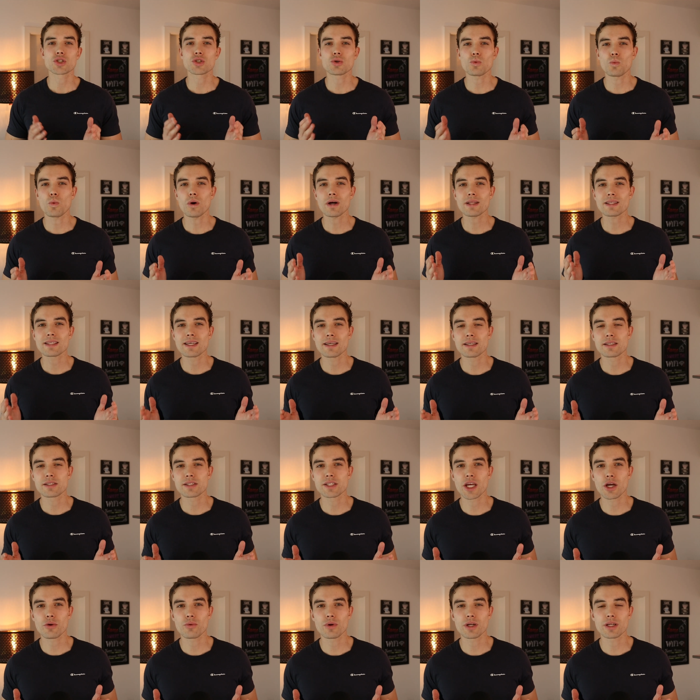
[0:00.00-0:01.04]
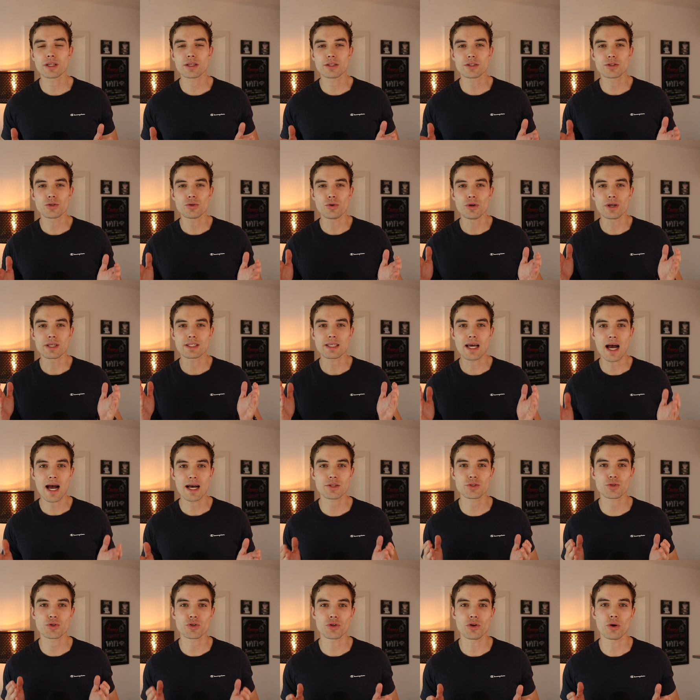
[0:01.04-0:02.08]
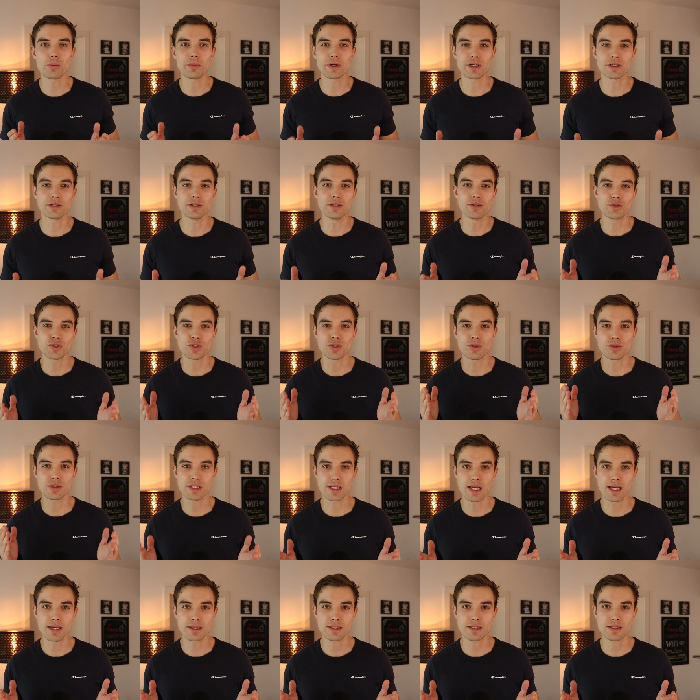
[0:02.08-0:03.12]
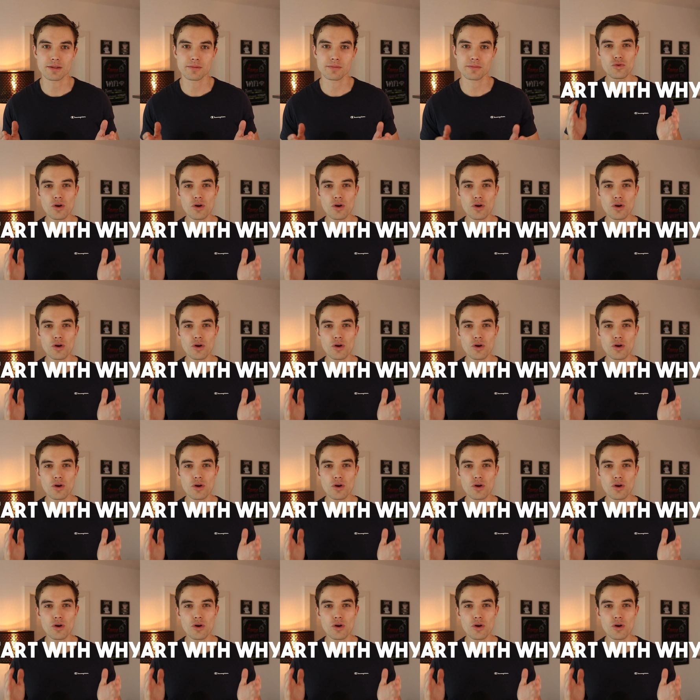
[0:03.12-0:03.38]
So what's his secret to his astronomical success?